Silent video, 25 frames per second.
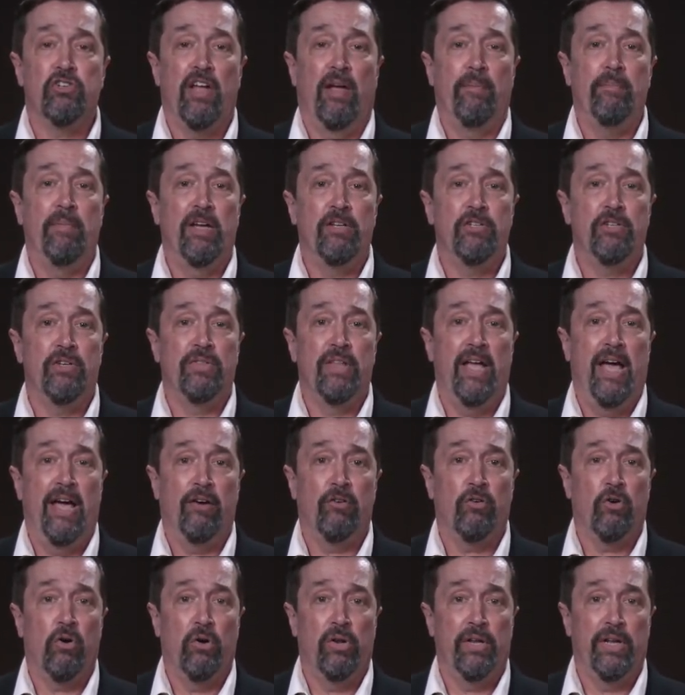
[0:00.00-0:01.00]
I mentioned that
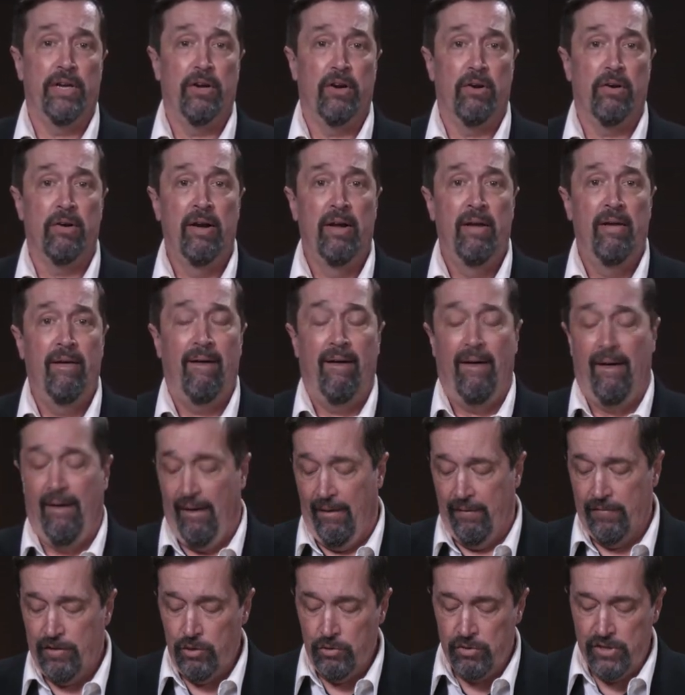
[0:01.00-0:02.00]
earlier
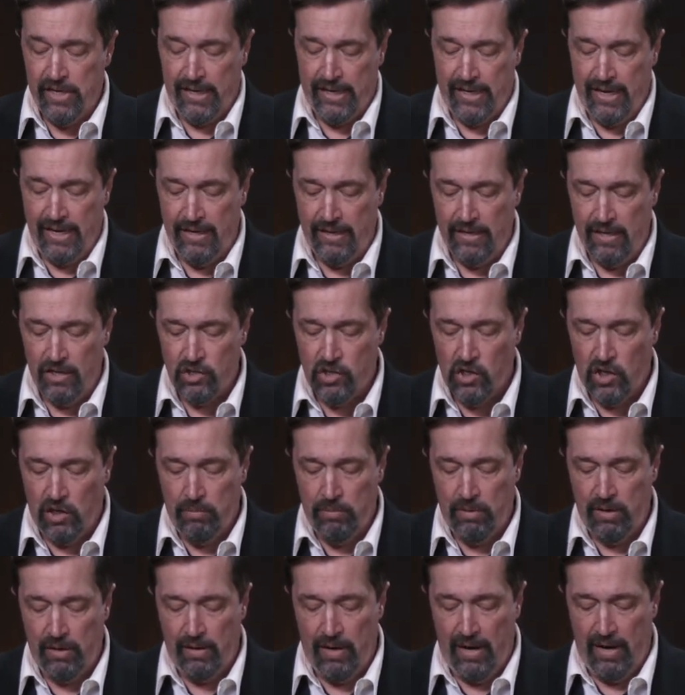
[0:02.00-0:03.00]
uh,
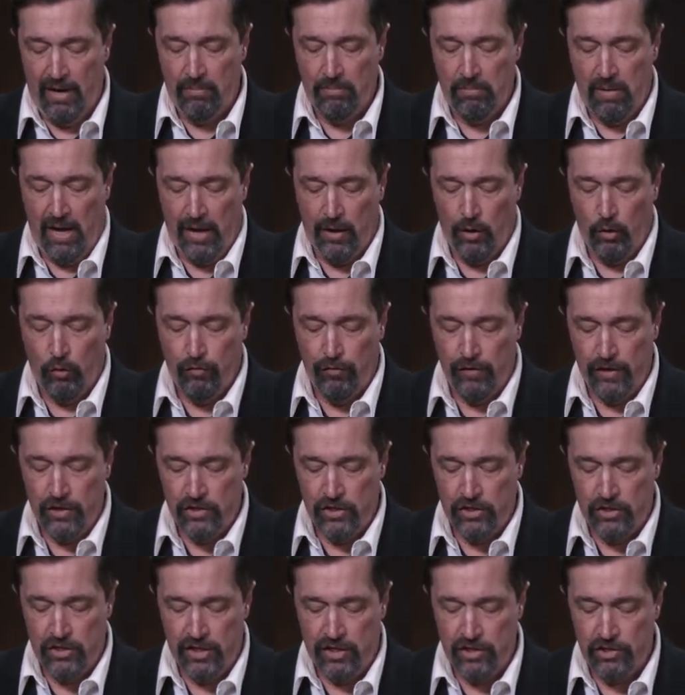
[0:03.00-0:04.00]
Eutychianism and, and
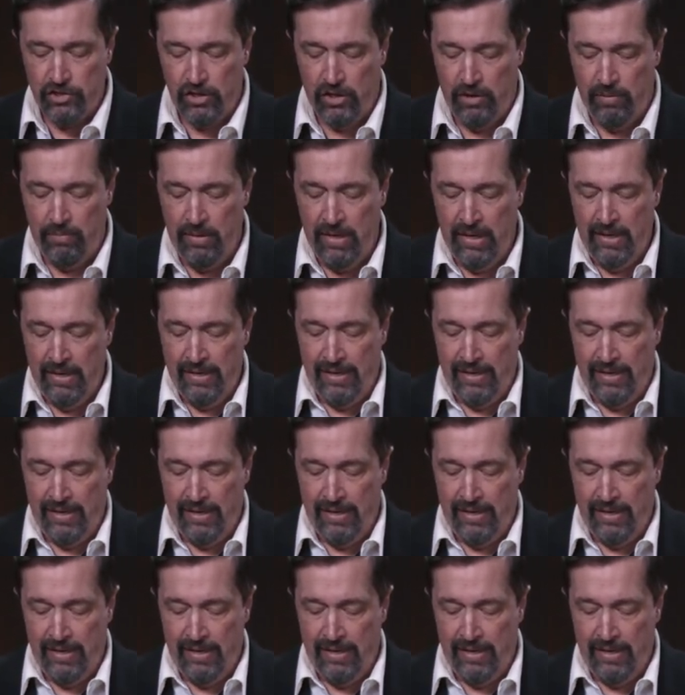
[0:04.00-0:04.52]
monophysitism.